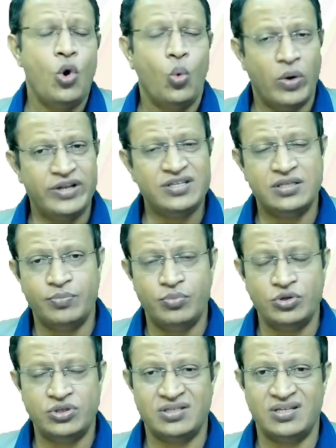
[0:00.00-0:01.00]
Once the
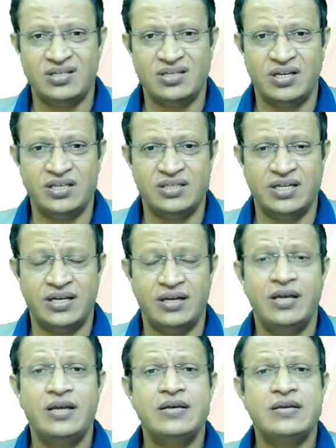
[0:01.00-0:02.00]
booster session is done,
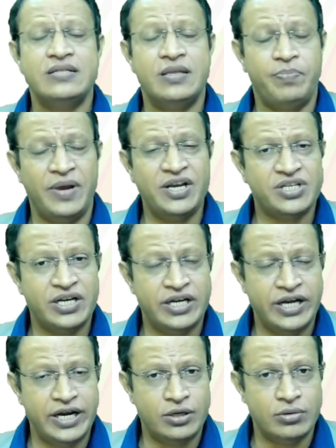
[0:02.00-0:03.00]
the patient
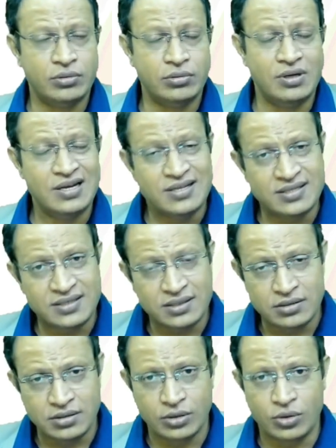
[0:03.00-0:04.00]
need to listen to
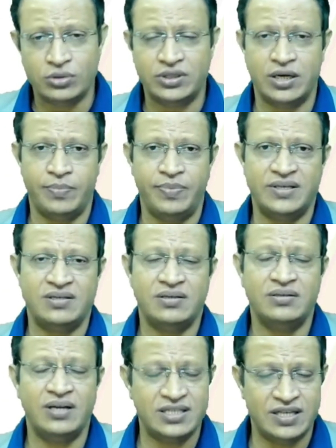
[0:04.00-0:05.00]
the co-therapist,
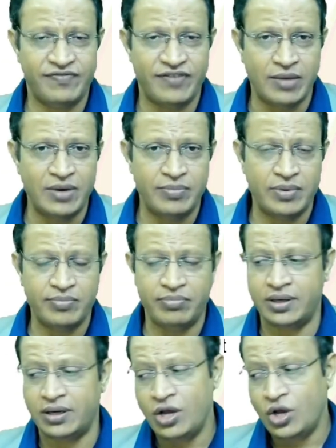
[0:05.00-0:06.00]
that is a family
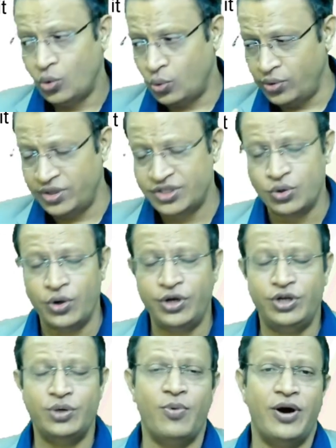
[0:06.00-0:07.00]
member who is going
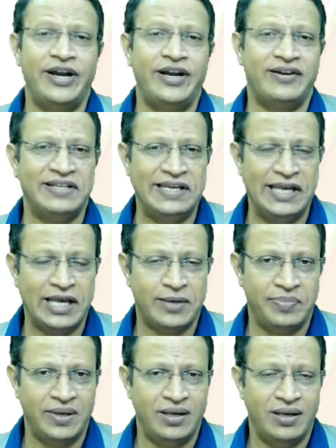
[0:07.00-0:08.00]
to monitor the ERP.
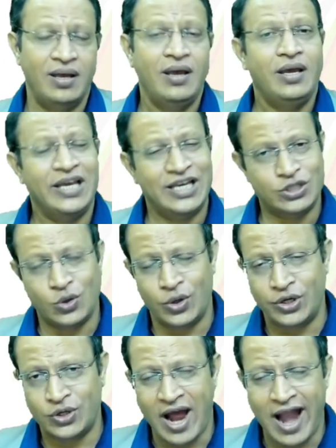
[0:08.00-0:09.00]
He is going
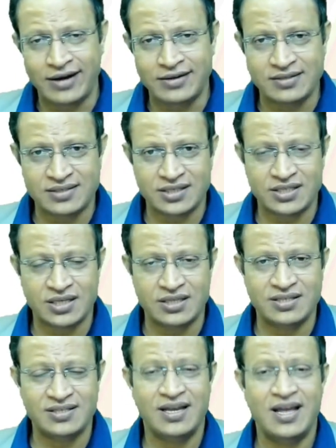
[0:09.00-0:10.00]
to add the
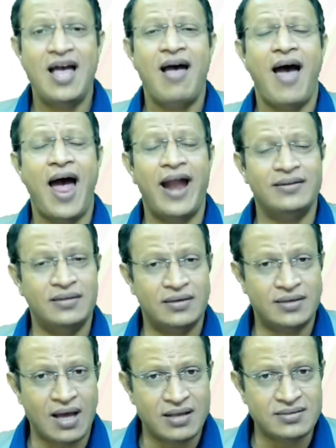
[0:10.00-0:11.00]
sessions, add the
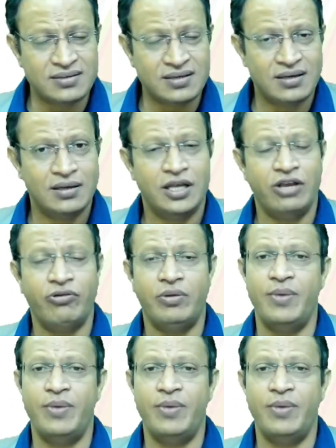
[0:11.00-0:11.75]
task. You will be